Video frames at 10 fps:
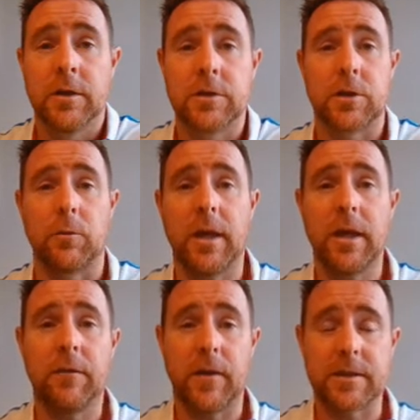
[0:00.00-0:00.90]
So
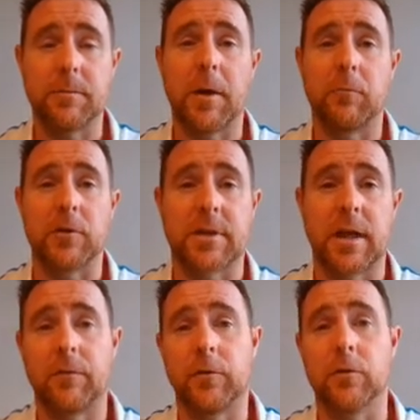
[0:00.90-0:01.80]
if as a member of
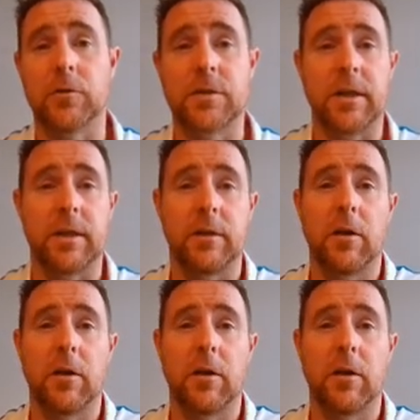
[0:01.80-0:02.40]
staff you're seeing